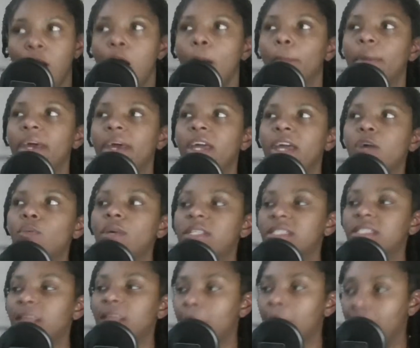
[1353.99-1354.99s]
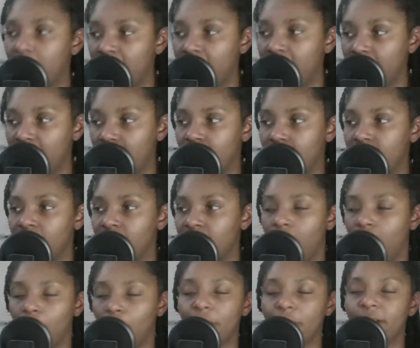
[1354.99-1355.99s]
But it was the man,
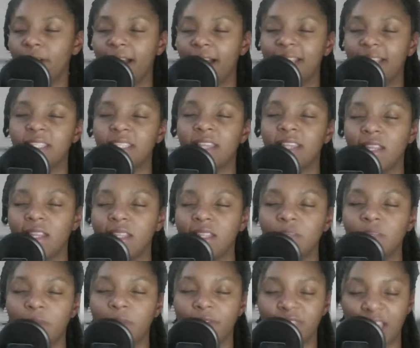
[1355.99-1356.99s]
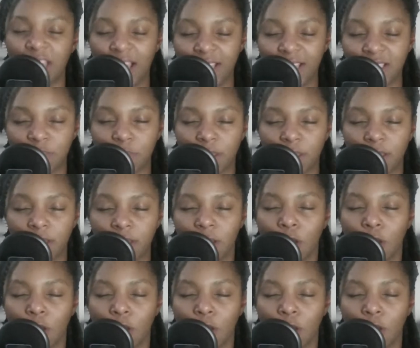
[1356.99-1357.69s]
her cousin Elizabeth's husband,